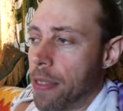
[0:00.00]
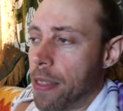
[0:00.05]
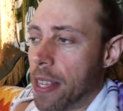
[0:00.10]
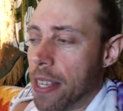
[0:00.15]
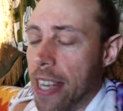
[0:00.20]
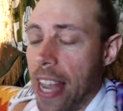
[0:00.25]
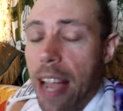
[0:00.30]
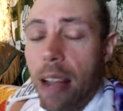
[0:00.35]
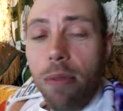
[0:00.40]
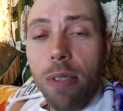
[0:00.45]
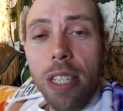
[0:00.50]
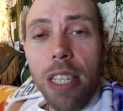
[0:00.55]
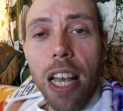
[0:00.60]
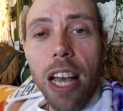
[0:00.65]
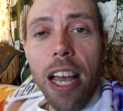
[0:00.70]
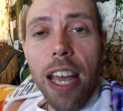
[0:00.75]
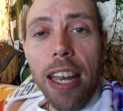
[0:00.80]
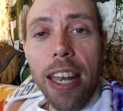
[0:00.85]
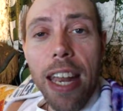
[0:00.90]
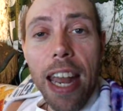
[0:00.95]
The
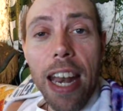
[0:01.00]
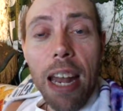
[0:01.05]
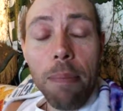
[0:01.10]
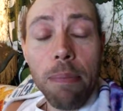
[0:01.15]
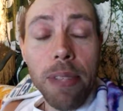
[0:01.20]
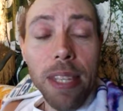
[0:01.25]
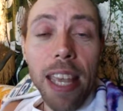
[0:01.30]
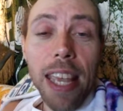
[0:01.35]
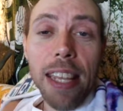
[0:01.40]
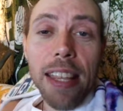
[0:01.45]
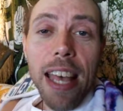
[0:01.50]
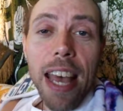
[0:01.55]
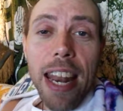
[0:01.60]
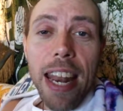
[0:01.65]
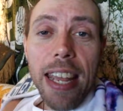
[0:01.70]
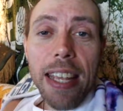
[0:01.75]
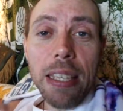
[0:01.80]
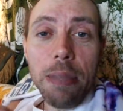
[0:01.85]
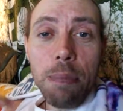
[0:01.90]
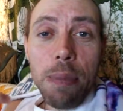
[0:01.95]
downside, and I'm saying
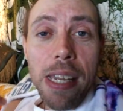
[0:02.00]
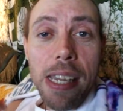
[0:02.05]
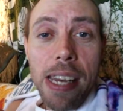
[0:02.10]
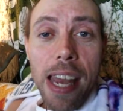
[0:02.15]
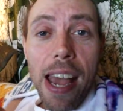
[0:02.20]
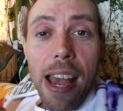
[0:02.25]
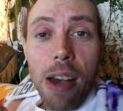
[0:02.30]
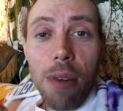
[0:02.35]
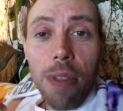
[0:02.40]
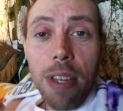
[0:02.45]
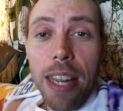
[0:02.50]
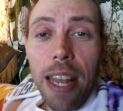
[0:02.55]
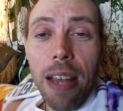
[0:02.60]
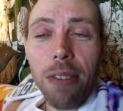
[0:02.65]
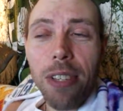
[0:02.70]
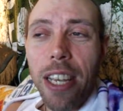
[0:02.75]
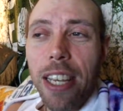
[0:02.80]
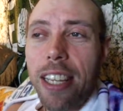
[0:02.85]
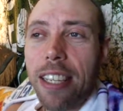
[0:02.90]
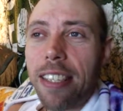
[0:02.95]
that as me now, the
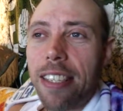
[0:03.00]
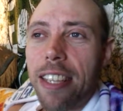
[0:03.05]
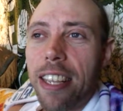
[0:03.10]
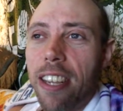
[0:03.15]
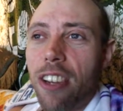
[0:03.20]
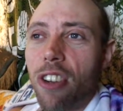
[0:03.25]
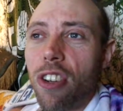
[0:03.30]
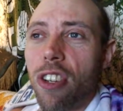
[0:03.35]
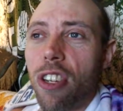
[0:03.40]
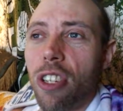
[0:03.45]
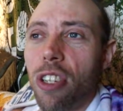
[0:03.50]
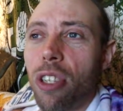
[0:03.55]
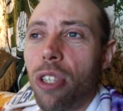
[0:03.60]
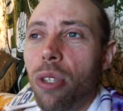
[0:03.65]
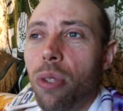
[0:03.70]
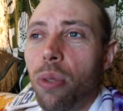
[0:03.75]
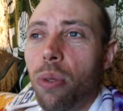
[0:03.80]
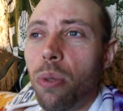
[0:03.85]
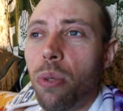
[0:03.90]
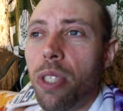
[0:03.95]
downside is that you're going to
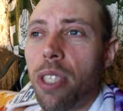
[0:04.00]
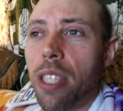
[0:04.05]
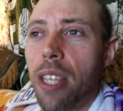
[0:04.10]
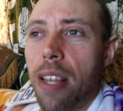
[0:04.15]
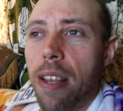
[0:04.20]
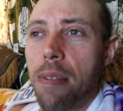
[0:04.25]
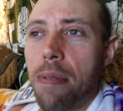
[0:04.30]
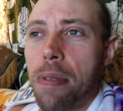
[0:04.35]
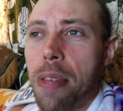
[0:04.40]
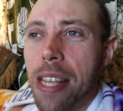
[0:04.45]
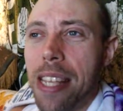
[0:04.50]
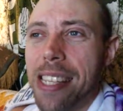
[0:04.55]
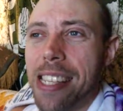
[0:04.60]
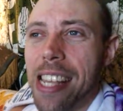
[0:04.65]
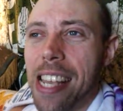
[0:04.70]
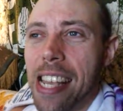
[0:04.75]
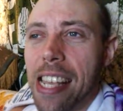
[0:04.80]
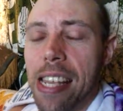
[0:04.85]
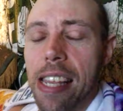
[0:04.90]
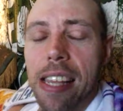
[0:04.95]
lose things
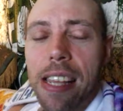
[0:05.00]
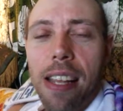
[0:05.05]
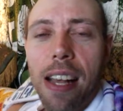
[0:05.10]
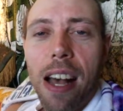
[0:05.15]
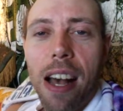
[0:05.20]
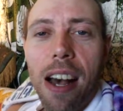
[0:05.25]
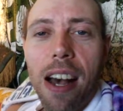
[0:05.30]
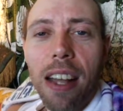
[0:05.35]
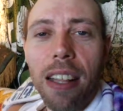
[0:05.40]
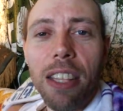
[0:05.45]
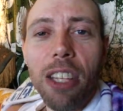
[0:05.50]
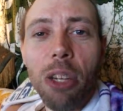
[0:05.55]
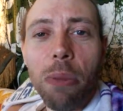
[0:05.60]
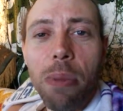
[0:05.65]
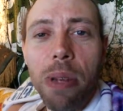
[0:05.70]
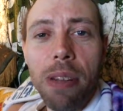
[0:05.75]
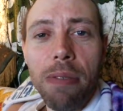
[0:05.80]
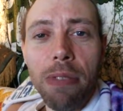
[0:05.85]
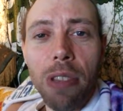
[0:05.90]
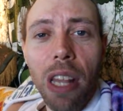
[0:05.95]
like uh, a little
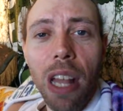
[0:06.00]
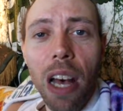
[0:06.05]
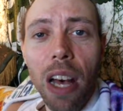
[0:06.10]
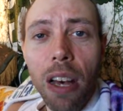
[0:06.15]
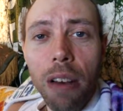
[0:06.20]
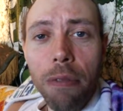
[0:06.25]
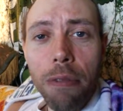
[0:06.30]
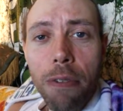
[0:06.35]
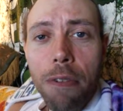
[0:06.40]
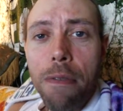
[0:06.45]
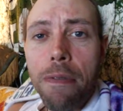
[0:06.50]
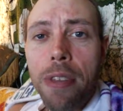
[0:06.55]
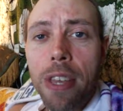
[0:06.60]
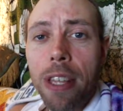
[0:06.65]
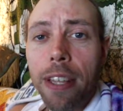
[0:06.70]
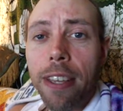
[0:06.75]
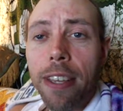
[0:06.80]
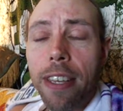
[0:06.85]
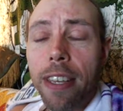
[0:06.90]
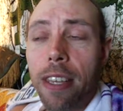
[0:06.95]
bit of love
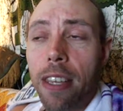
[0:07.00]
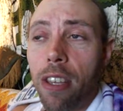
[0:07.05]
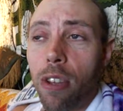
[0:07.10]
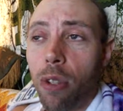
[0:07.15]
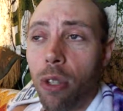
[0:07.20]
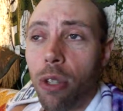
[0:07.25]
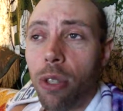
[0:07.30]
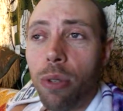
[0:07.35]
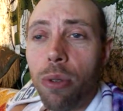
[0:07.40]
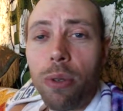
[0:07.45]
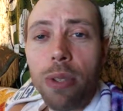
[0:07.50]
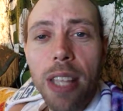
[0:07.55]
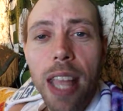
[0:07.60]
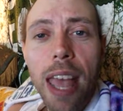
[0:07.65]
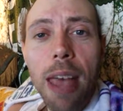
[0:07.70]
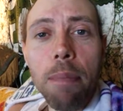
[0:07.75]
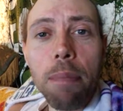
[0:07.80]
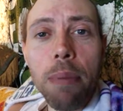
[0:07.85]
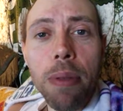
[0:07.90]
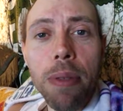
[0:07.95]
feeling, you'll lose
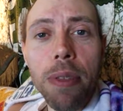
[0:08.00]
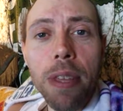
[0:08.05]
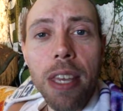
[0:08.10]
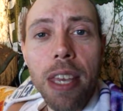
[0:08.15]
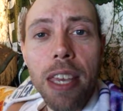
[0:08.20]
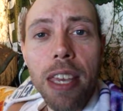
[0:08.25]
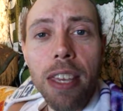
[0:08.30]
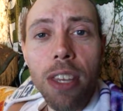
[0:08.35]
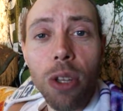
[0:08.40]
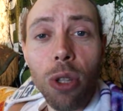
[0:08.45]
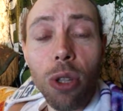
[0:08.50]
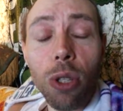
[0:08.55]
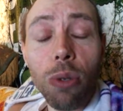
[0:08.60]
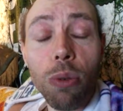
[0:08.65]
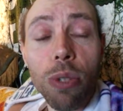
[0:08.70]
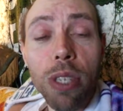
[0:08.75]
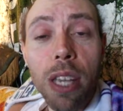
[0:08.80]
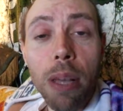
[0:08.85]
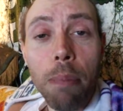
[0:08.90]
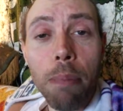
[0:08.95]
empathy, you'll
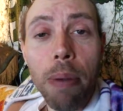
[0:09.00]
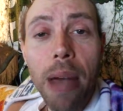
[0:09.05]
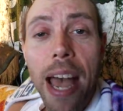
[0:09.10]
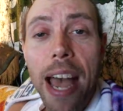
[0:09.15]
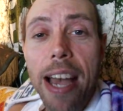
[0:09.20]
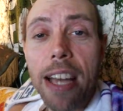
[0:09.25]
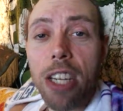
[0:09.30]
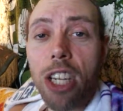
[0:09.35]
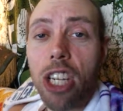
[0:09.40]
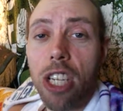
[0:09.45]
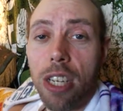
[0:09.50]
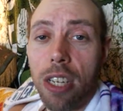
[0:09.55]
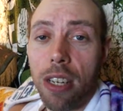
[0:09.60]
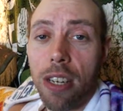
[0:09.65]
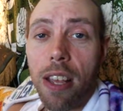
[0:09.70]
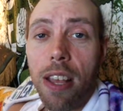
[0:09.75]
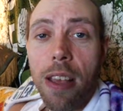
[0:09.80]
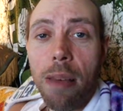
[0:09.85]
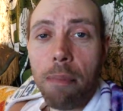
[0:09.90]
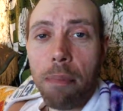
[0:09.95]
lose
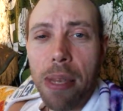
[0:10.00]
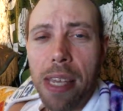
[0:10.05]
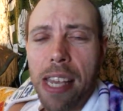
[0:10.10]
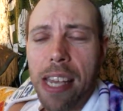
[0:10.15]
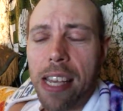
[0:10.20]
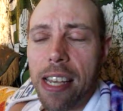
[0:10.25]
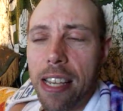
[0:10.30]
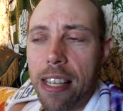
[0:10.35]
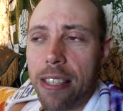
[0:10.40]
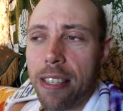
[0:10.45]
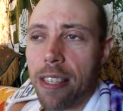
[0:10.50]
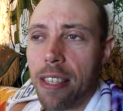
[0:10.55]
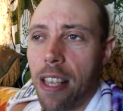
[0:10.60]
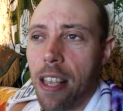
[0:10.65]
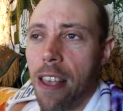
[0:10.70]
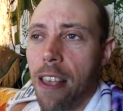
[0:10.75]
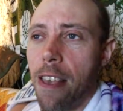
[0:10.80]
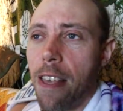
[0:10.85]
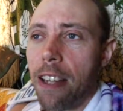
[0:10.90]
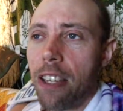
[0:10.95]
compassion because
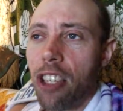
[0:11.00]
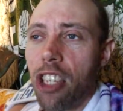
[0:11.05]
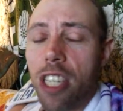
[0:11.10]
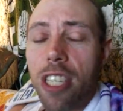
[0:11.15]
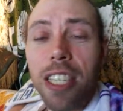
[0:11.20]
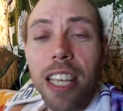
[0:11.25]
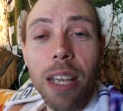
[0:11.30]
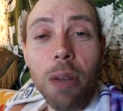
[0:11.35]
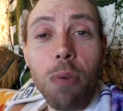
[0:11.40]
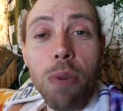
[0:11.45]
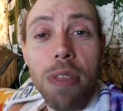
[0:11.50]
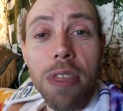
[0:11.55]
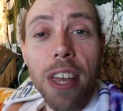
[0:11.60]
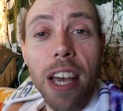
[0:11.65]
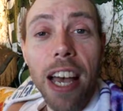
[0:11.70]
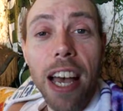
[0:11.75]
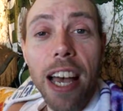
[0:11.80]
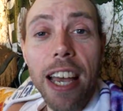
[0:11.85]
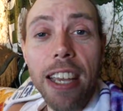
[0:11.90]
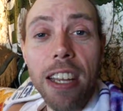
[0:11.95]
just like with
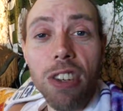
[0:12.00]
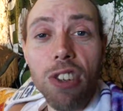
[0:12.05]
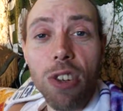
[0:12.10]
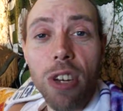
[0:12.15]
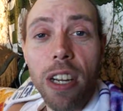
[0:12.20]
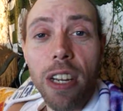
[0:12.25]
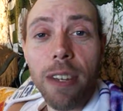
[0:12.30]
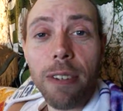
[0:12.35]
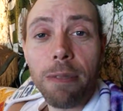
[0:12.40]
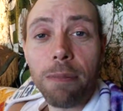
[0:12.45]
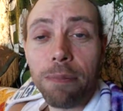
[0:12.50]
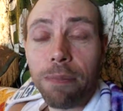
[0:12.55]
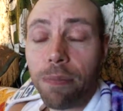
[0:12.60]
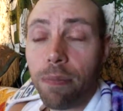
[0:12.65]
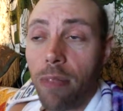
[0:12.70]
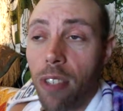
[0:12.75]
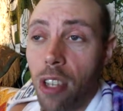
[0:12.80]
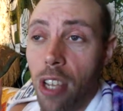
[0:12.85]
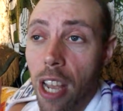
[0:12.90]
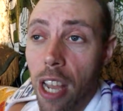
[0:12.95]
the Hydra,
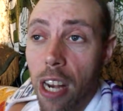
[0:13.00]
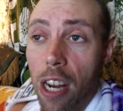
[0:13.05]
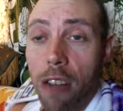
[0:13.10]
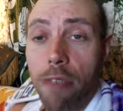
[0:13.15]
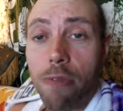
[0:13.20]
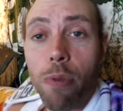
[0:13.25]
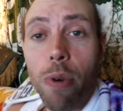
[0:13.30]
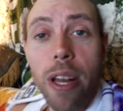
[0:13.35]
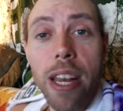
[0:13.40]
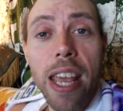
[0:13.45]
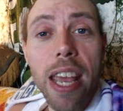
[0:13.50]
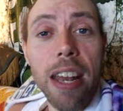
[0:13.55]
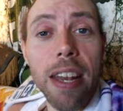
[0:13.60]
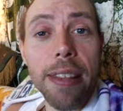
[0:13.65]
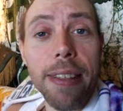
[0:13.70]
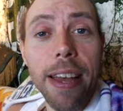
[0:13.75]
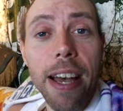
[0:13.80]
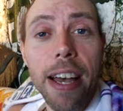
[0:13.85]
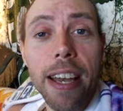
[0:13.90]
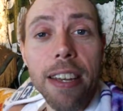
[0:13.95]
you cut off one head
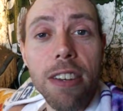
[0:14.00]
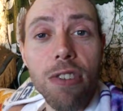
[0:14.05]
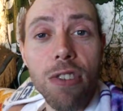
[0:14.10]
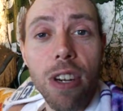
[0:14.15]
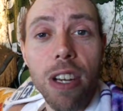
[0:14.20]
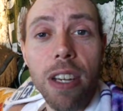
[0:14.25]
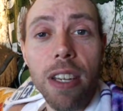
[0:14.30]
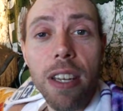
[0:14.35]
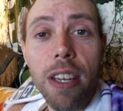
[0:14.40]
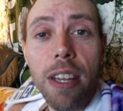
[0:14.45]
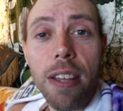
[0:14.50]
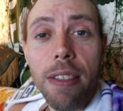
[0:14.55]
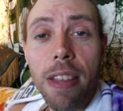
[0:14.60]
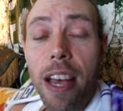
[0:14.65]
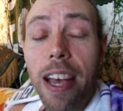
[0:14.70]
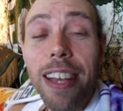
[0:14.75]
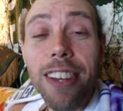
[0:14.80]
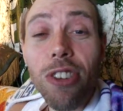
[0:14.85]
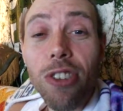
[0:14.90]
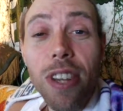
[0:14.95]
of the Hydra, the
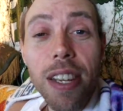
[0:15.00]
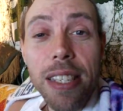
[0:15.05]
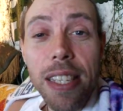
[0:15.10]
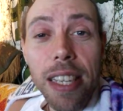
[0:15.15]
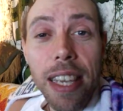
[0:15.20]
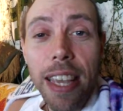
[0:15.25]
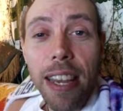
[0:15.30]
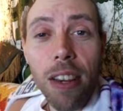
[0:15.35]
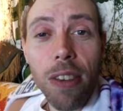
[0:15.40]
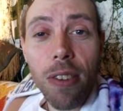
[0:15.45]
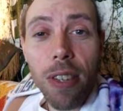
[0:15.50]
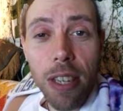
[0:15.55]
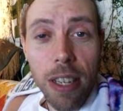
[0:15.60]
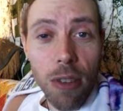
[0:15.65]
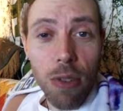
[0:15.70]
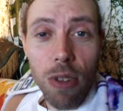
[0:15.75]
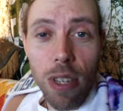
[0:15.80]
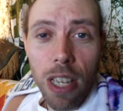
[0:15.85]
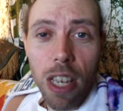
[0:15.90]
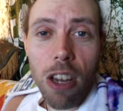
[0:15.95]
Hydra doesn't care that
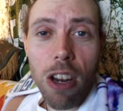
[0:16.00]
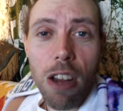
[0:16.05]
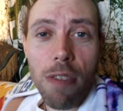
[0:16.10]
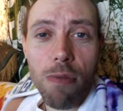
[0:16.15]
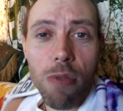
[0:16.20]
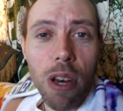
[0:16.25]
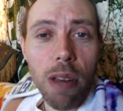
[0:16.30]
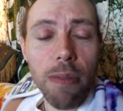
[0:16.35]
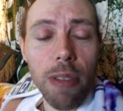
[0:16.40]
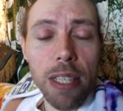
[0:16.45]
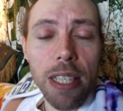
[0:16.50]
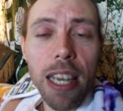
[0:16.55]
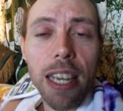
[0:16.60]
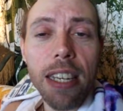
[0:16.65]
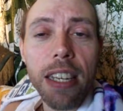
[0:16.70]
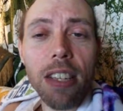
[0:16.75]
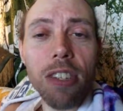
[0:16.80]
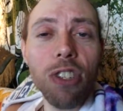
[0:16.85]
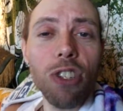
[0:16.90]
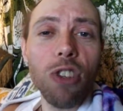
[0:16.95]
you just cut off one of its
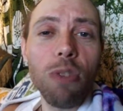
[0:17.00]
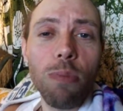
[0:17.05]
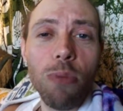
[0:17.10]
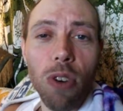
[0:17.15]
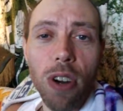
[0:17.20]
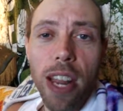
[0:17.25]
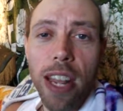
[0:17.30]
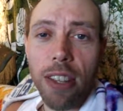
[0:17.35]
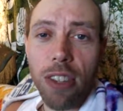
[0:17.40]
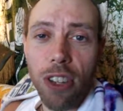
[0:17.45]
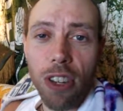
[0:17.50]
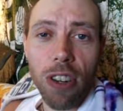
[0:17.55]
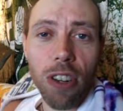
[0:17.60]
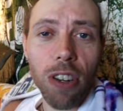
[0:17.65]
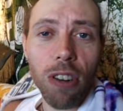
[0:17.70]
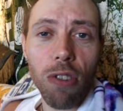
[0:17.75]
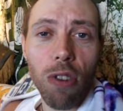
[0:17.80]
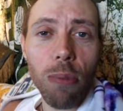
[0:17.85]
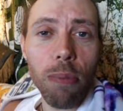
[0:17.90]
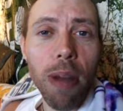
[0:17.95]
head because two more heads are going
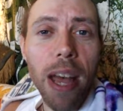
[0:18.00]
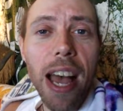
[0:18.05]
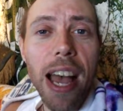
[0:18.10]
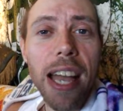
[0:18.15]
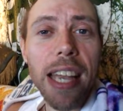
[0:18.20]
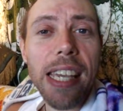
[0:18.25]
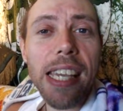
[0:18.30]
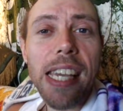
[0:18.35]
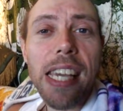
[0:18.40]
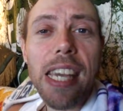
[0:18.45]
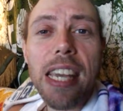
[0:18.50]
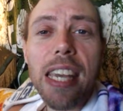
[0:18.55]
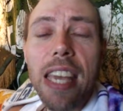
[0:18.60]
to grow back.